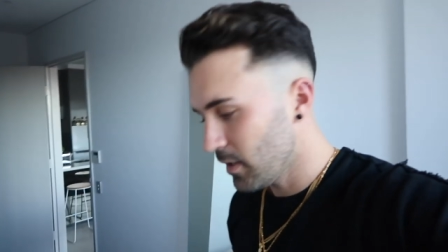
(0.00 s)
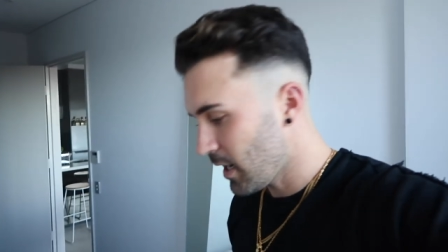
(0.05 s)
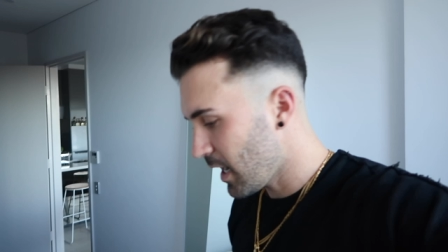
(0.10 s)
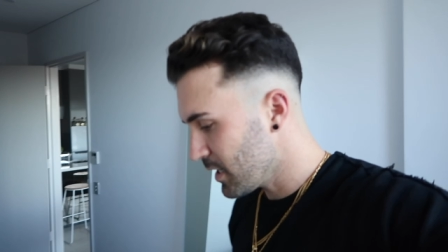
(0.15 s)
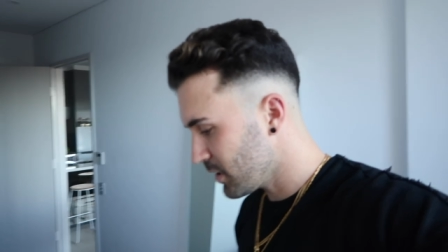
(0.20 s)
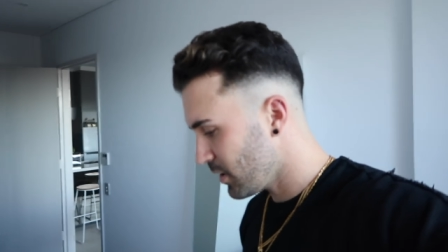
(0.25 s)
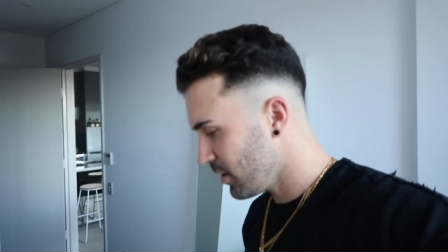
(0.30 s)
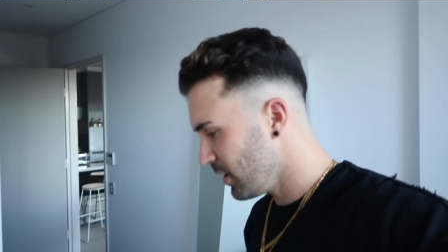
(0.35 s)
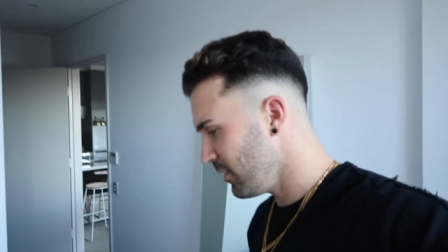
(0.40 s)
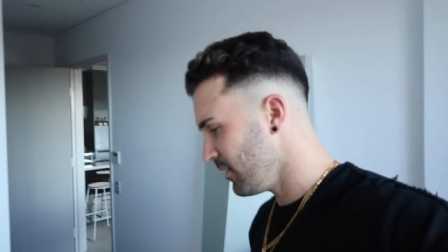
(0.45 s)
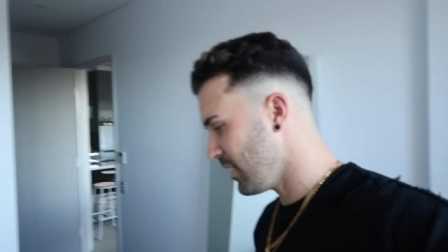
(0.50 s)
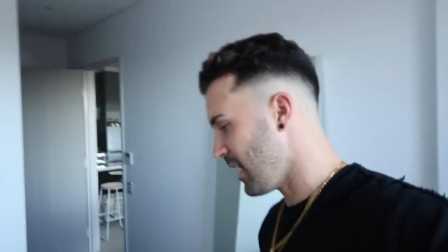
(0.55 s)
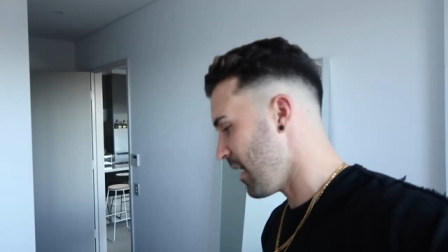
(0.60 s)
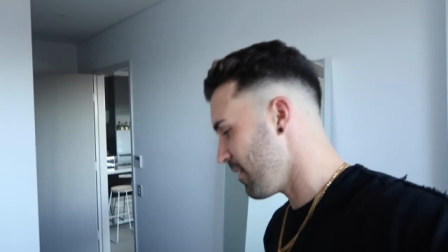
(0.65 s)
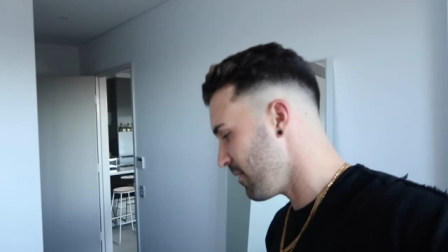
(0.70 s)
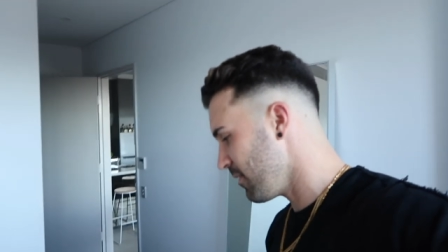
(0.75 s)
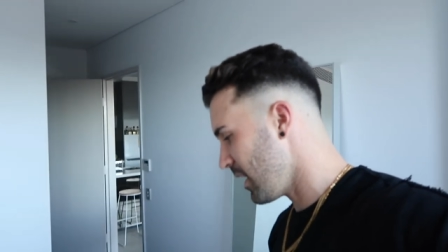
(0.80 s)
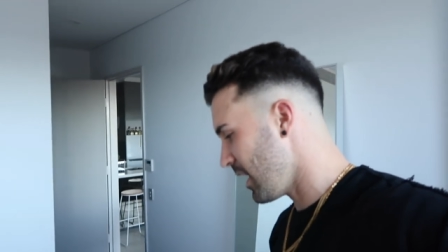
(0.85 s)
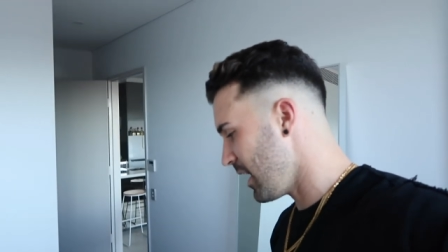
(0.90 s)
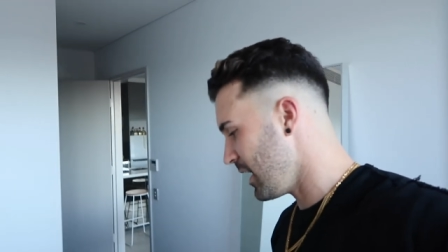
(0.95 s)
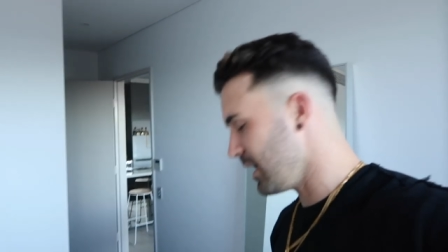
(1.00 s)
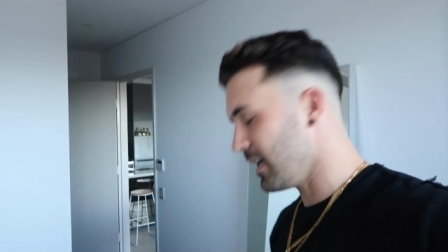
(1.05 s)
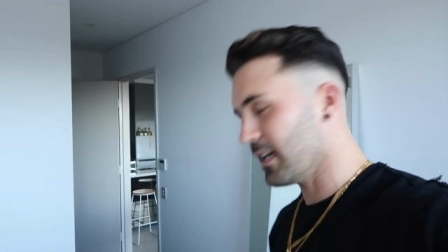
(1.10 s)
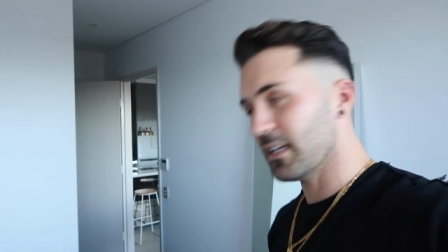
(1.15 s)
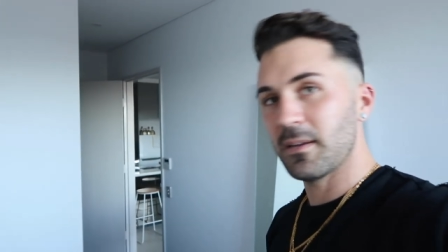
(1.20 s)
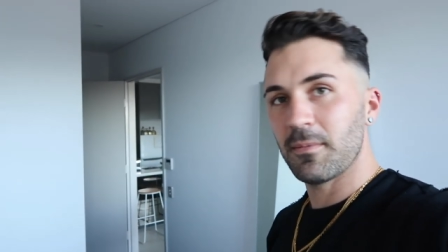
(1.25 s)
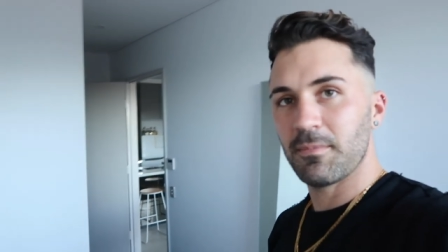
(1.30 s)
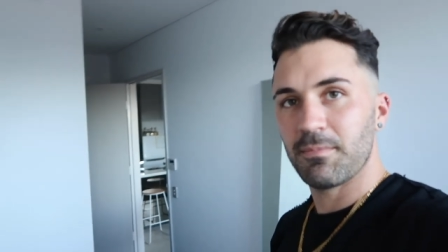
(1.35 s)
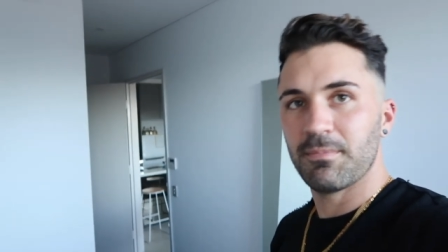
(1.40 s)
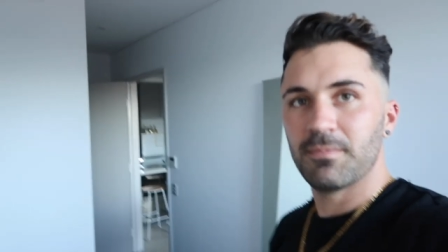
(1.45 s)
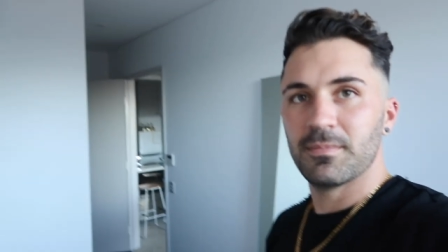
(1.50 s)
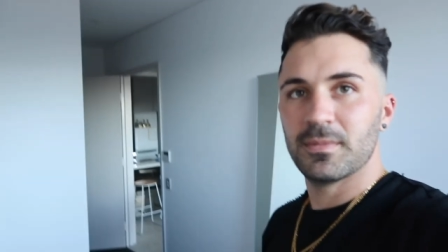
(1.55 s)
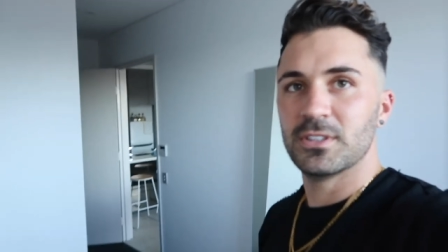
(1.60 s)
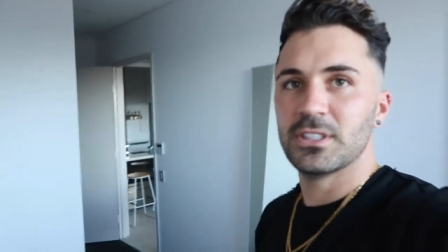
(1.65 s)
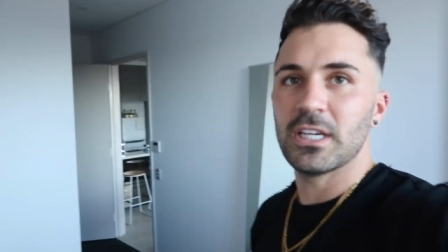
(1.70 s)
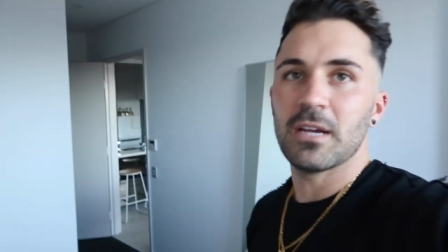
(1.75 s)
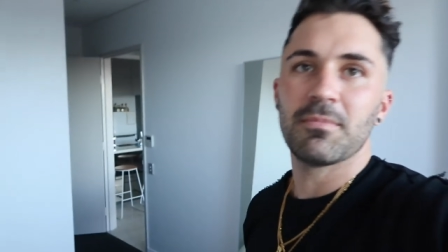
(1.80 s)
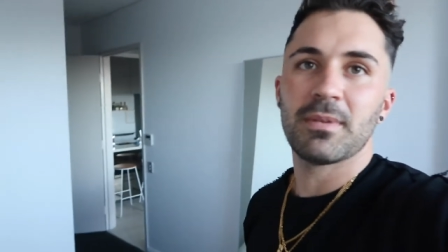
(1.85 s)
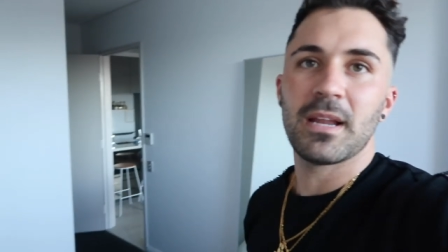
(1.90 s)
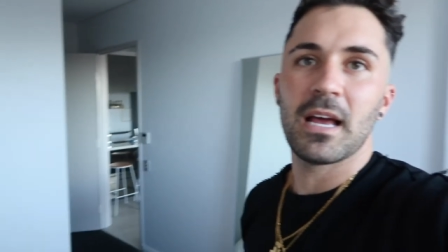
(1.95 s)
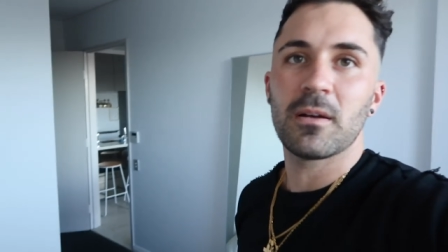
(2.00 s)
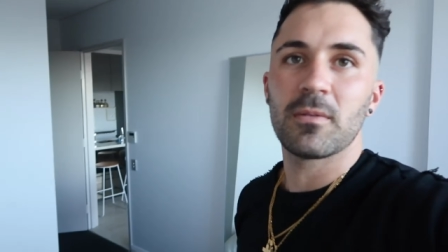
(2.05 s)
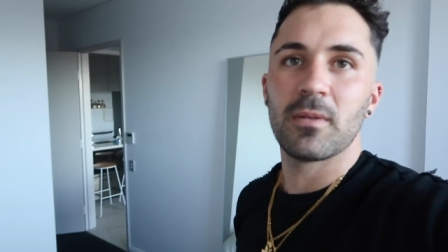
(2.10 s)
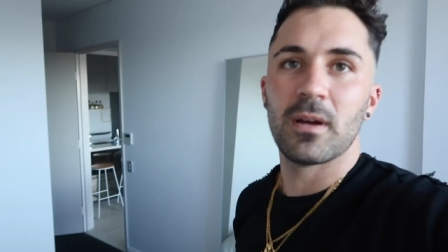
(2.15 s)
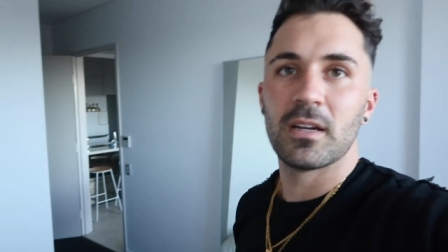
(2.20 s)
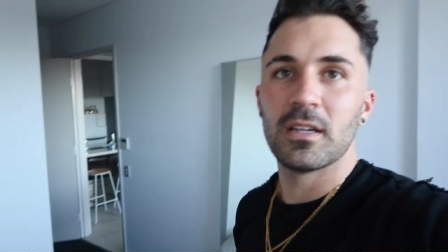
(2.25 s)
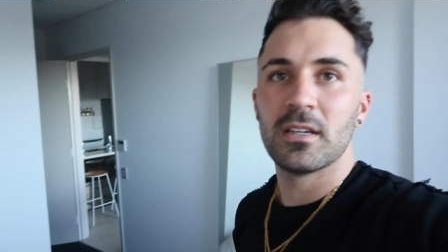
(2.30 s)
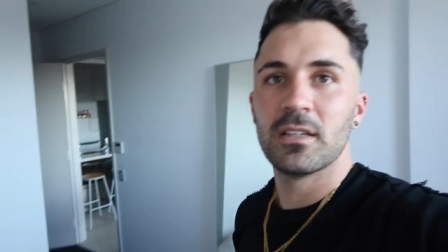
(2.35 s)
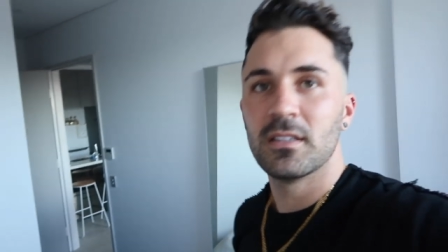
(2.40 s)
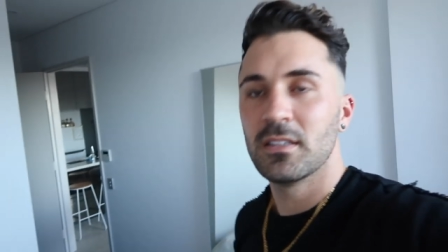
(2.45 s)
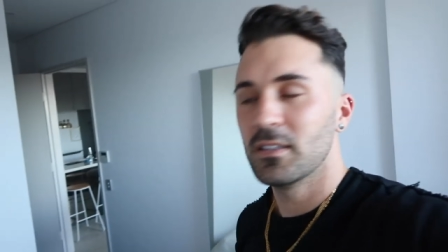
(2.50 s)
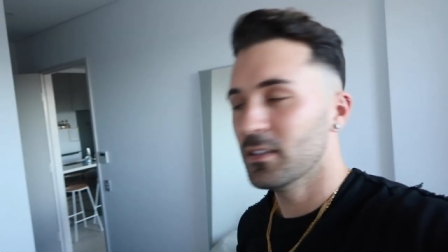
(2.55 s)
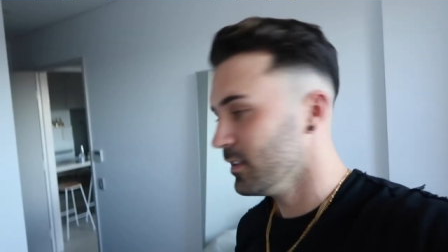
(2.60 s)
Actually, I don't even have a jet black one.